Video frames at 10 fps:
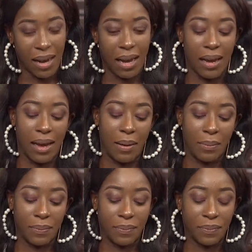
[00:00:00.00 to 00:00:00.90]

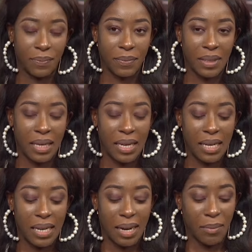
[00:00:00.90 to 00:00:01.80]

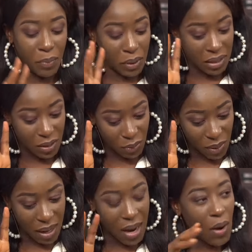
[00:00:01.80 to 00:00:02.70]
Let me put it this
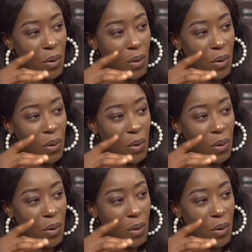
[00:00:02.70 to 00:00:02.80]
way.